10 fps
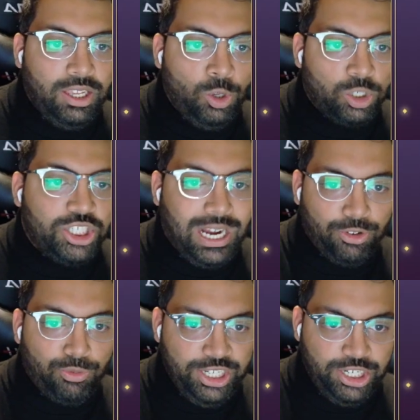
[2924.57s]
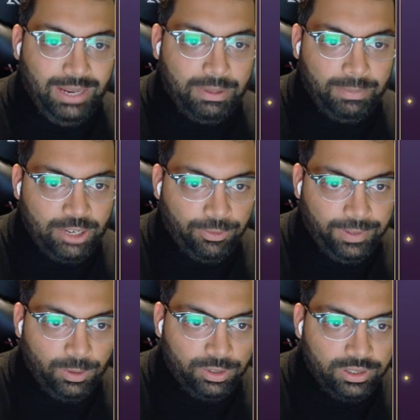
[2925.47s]
Your shouts reshape the
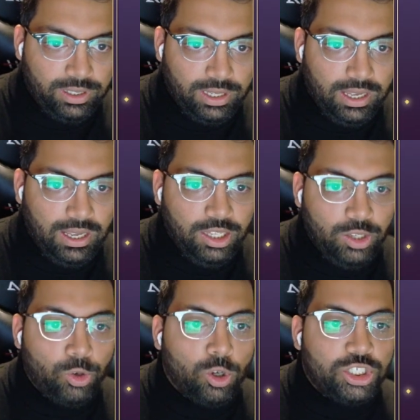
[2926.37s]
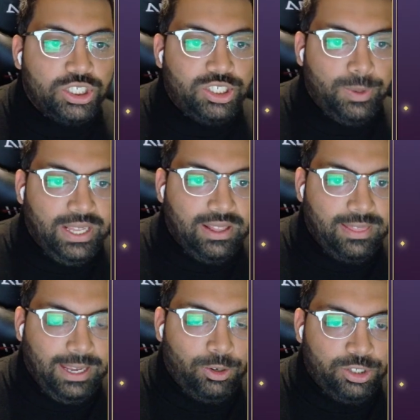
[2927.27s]
battlefield. You're not just doing the
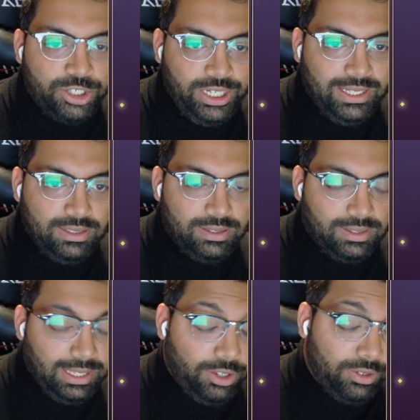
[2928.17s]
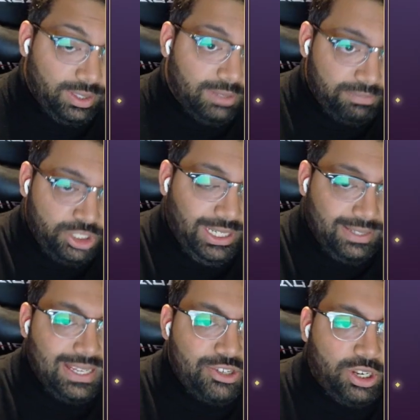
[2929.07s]
thing on your sheet that the
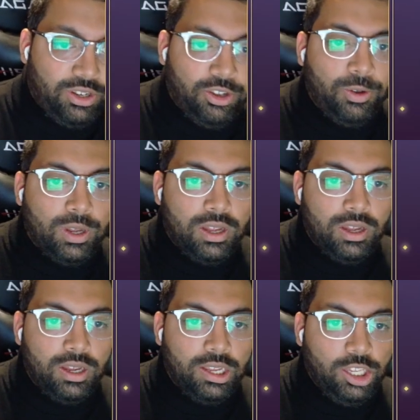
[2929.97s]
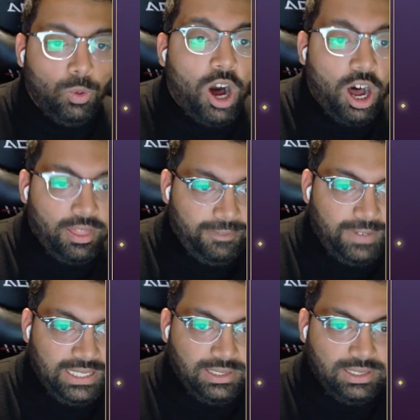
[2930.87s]
sheet says you can do, you are the
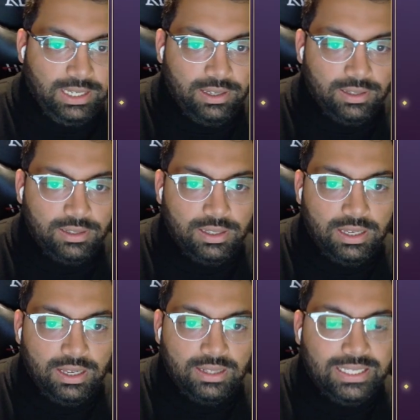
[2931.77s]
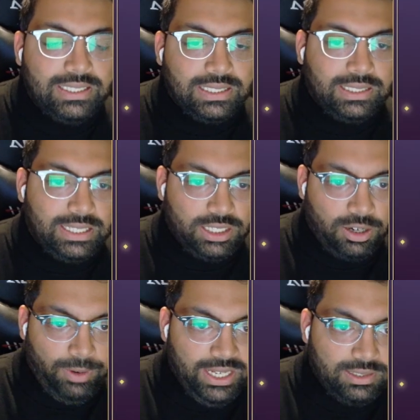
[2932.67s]
fantasy. This extends to
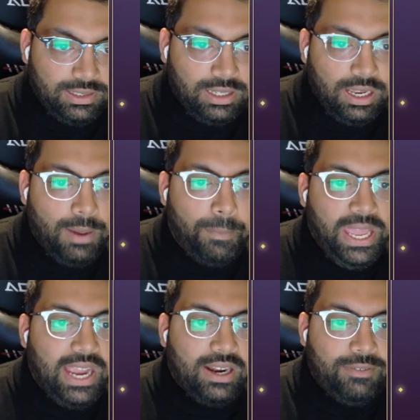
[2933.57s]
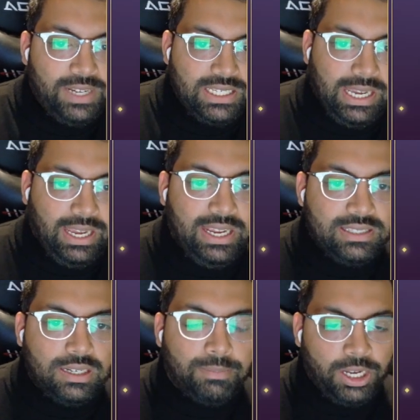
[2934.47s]
careers. Being an investigator
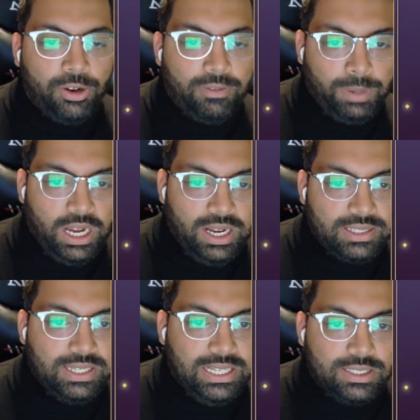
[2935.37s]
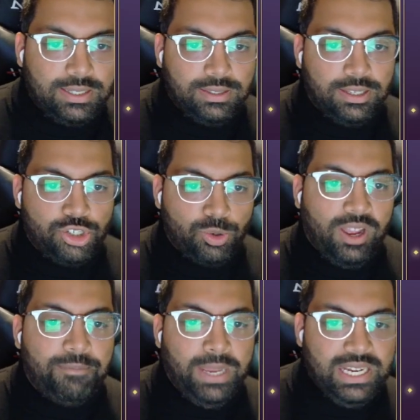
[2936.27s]
isn't a bundle of perks, it's the
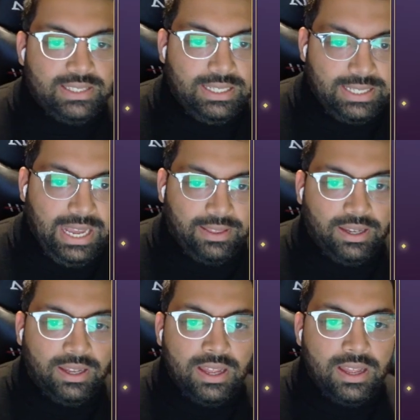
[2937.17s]
joy of piecing together